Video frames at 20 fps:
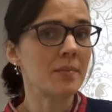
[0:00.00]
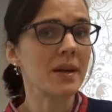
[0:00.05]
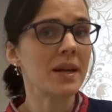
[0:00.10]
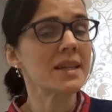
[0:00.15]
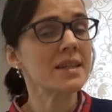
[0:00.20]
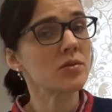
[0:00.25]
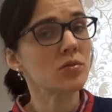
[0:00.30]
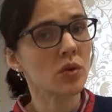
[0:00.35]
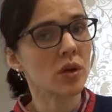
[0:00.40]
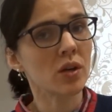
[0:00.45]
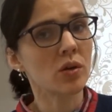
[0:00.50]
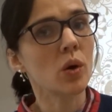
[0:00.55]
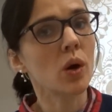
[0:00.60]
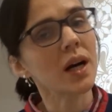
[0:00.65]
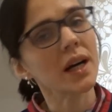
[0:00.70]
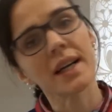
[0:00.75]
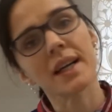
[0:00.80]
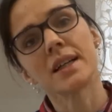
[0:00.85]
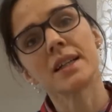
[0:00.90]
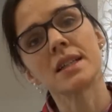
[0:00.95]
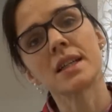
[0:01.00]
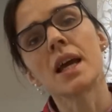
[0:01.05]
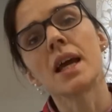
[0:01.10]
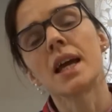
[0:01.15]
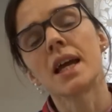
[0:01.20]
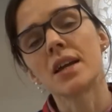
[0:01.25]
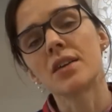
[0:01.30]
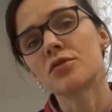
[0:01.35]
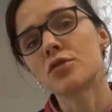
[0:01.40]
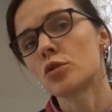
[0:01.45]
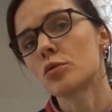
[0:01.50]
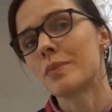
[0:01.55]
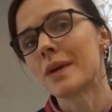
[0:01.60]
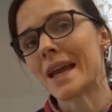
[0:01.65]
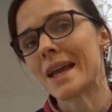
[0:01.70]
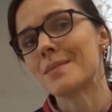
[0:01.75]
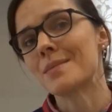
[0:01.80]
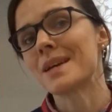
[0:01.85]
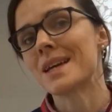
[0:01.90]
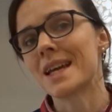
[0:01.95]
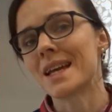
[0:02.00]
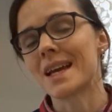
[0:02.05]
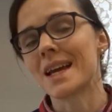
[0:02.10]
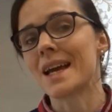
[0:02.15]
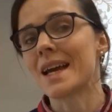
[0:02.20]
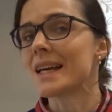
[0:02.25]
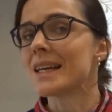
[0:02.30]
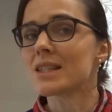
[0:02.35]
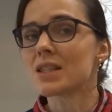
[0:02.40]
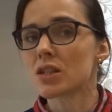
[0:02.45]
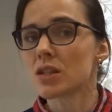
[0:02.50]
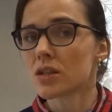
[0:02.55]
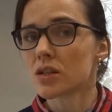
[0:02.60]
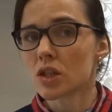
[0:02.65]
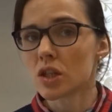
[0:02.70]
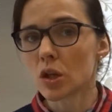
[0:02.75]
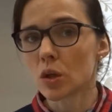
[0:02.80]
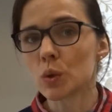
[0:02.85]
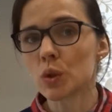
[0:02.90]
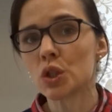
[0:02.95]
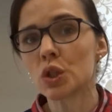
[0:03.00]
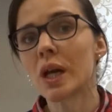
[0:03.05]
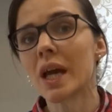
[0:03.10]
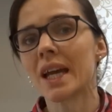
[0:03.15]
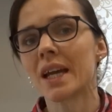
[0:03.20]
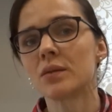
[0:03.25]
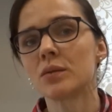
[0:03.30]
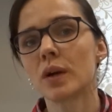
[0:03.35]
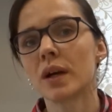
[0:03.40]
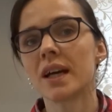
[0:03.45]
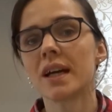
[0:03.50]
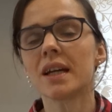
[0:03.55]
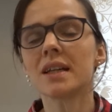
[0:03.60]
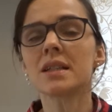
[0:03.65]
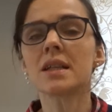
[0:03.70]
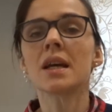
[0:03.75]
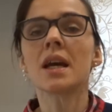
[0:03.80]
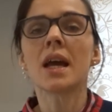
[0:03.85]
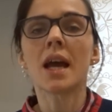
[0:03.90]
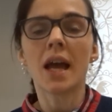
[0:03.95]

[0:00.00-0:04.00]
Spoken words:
is required if your baby is slow to gain weight,